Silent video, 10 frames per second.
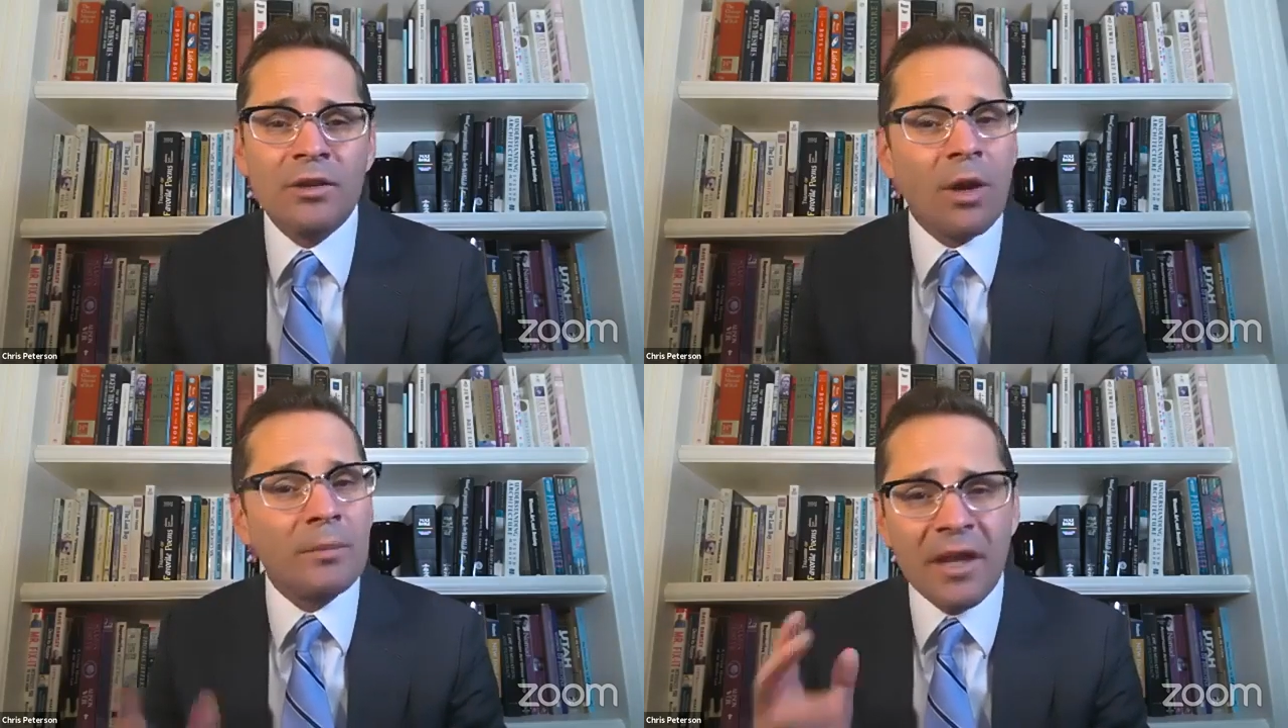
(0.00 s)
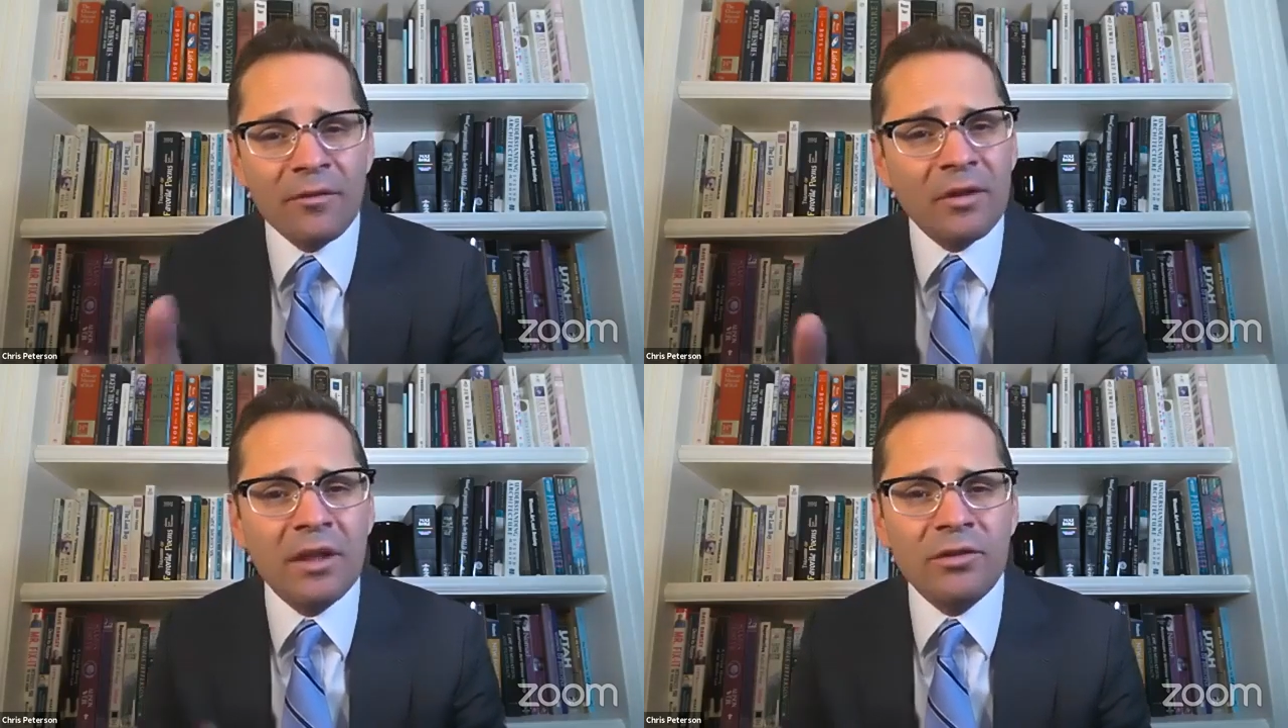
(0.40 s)
So I'm
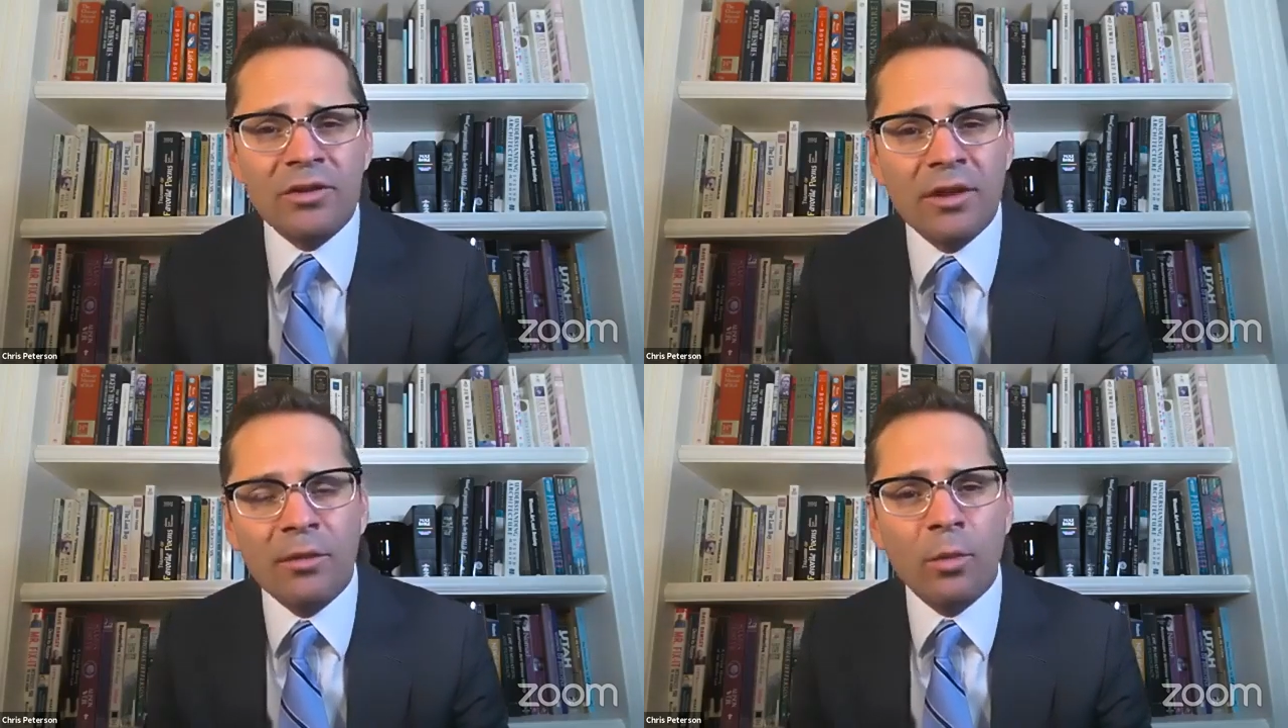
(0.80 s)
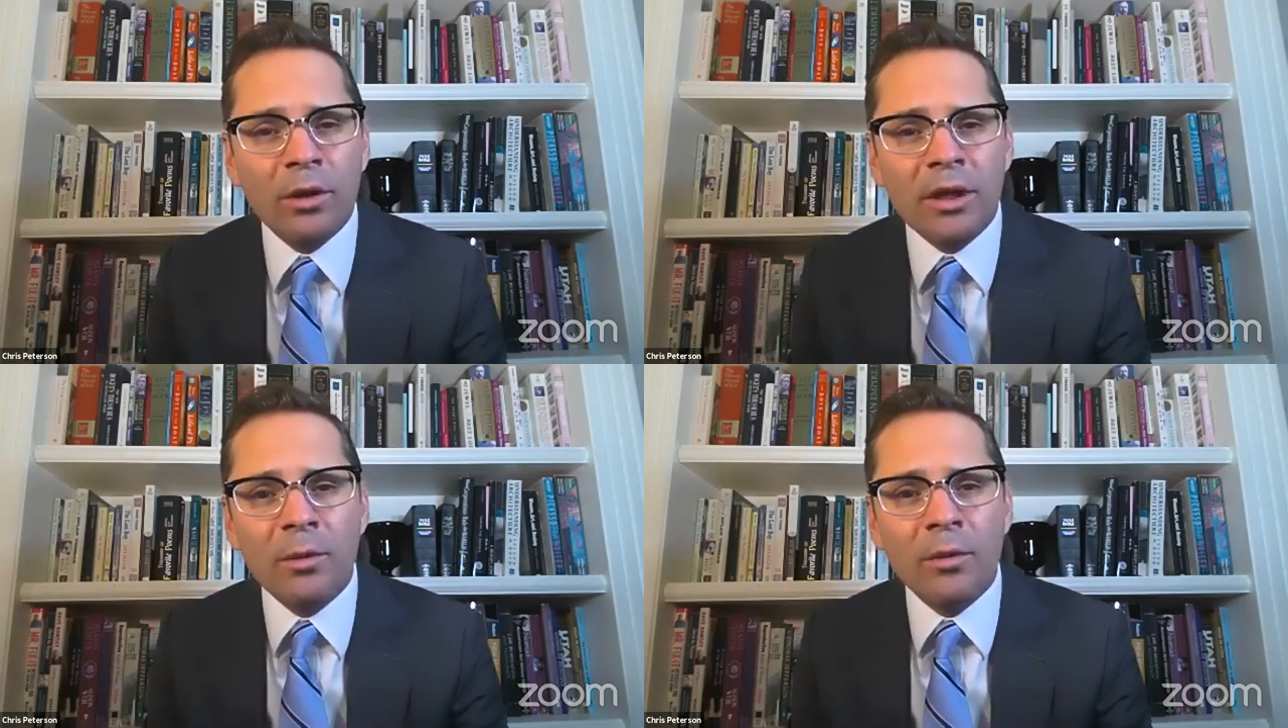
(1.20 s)
definitely interested in
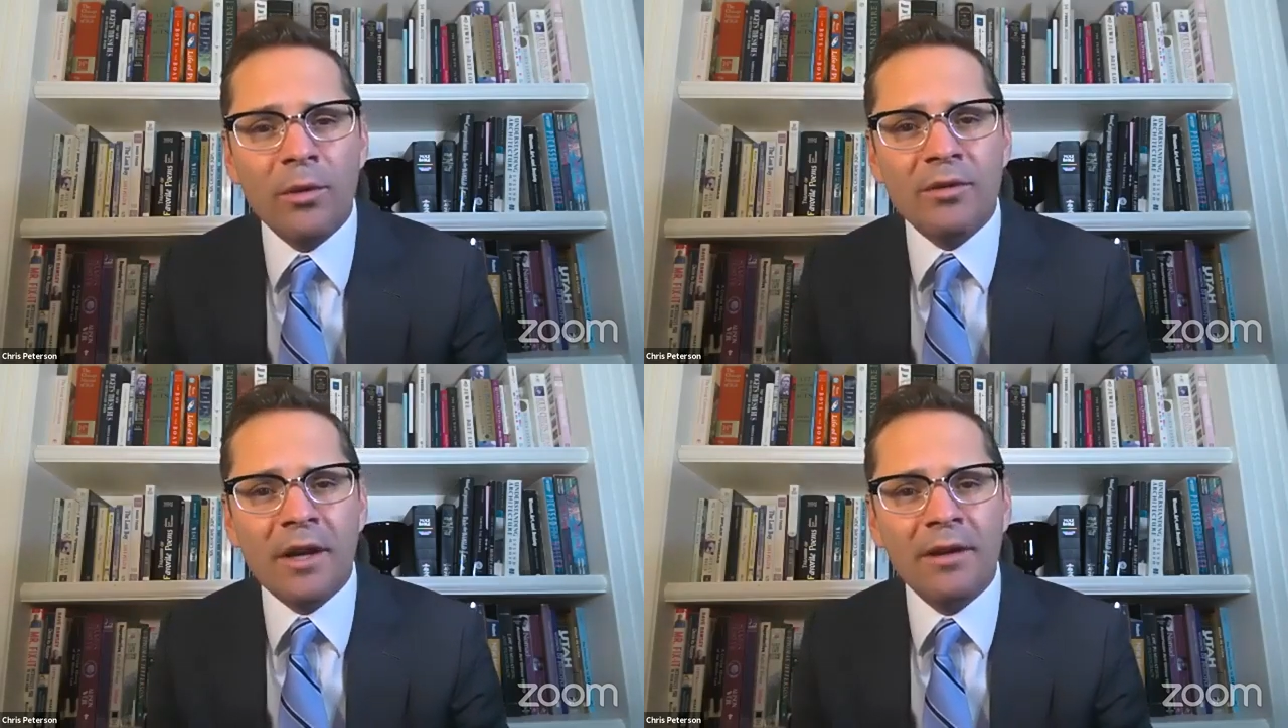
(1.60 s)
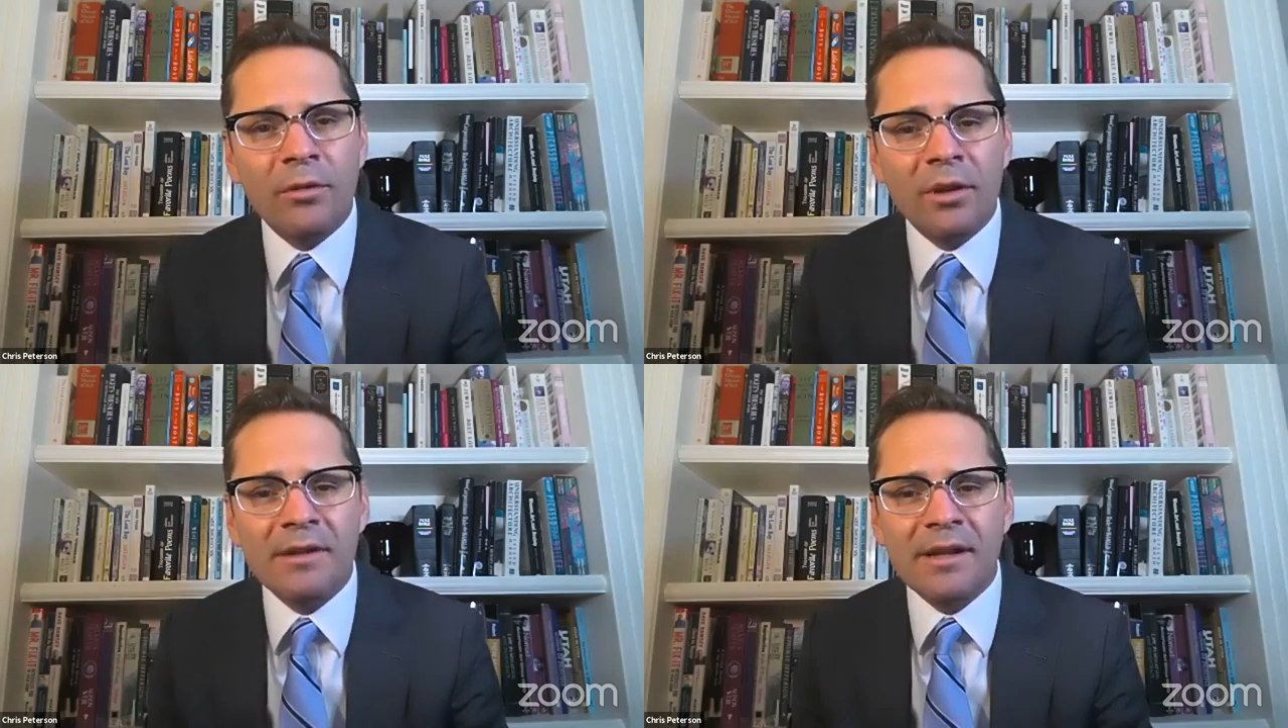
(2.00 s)
working with those kind of
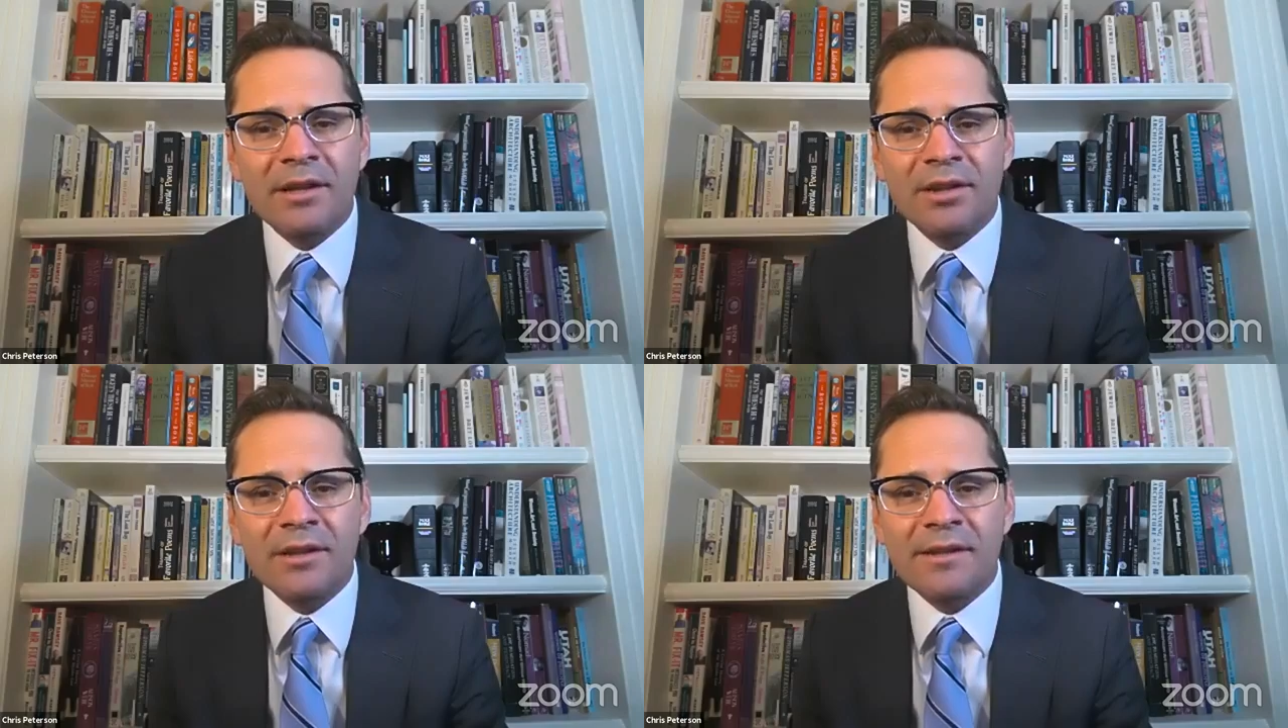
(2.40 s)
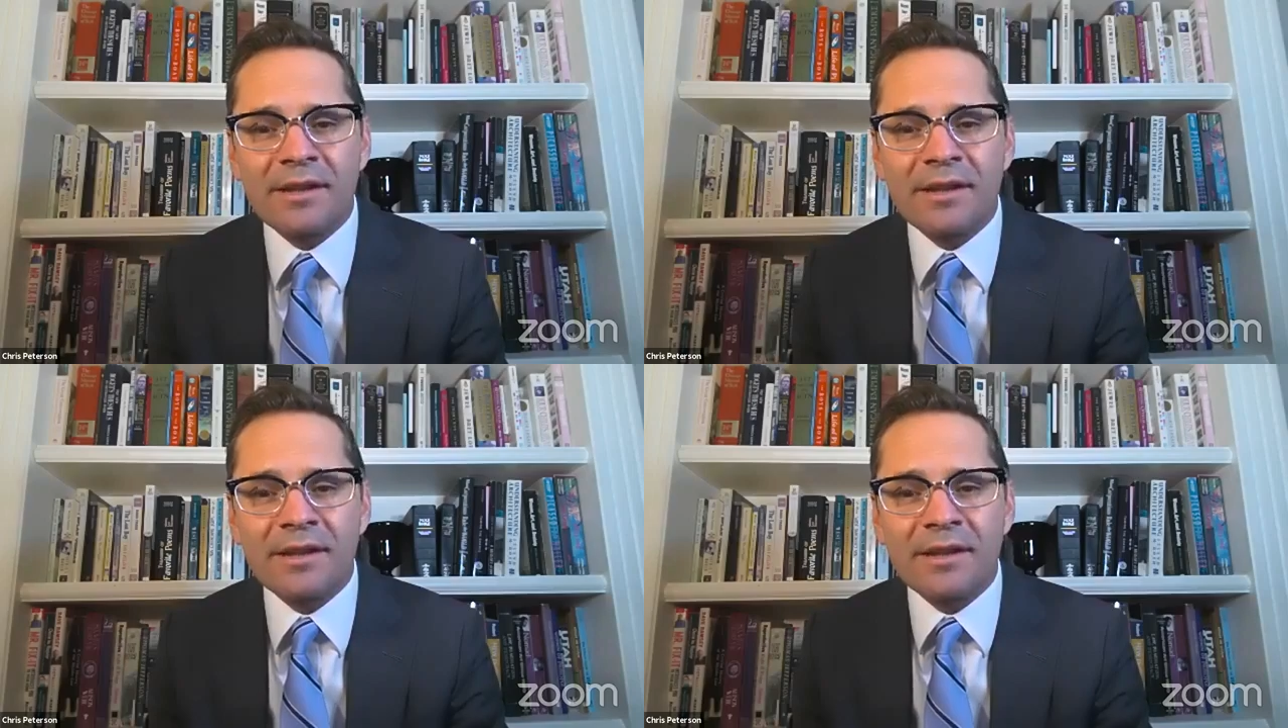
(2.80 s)
organizations,